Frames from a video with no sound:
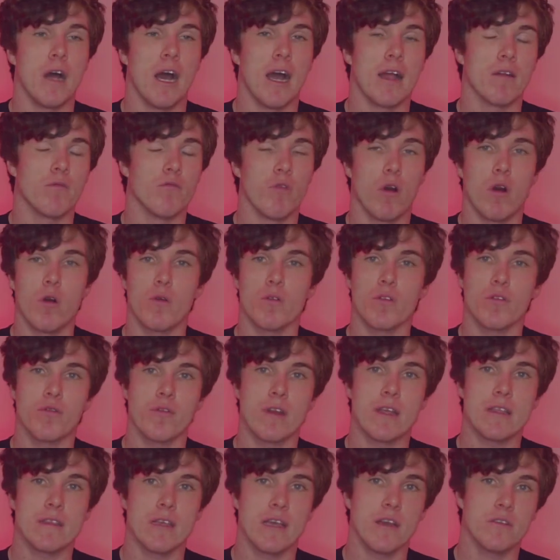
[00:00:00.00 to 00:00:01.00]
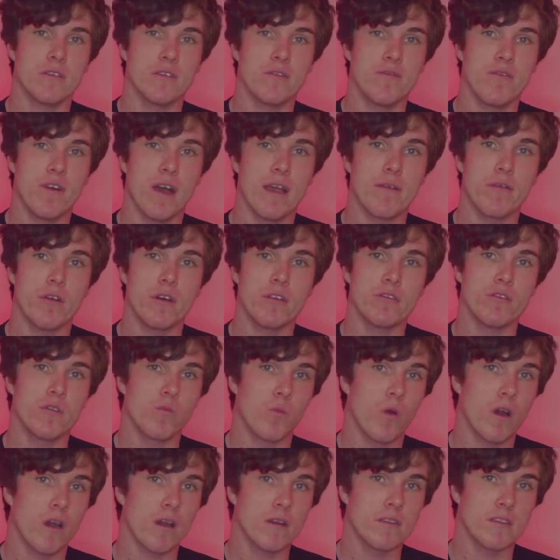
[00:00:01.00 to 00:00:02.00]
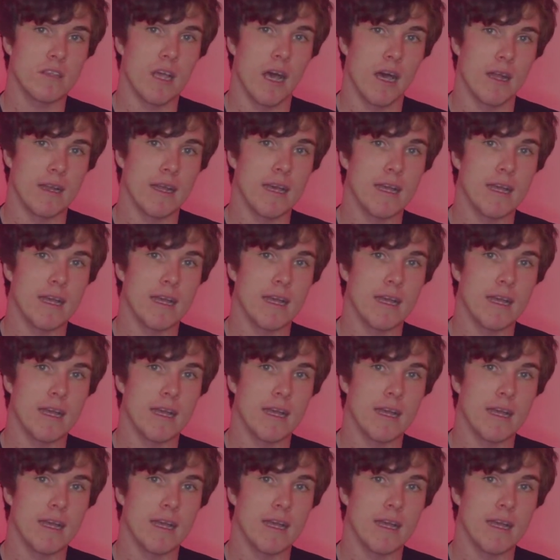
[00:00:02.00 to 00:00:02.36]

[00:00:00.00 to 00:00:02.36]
I wrote 3,500 words on